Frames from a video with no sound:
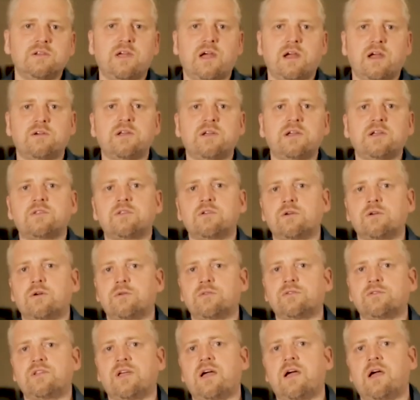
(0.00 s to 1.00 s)
director
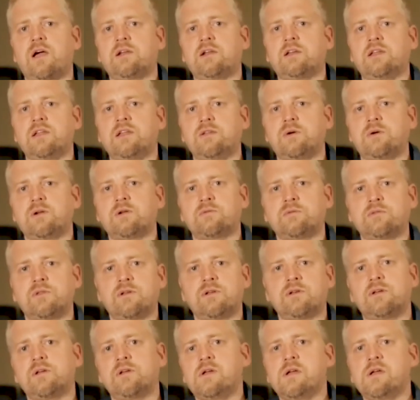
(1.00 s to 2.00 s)
of Zaha Hadid, one of
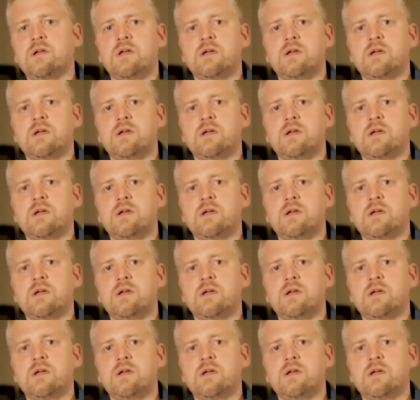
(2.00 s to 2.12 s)
the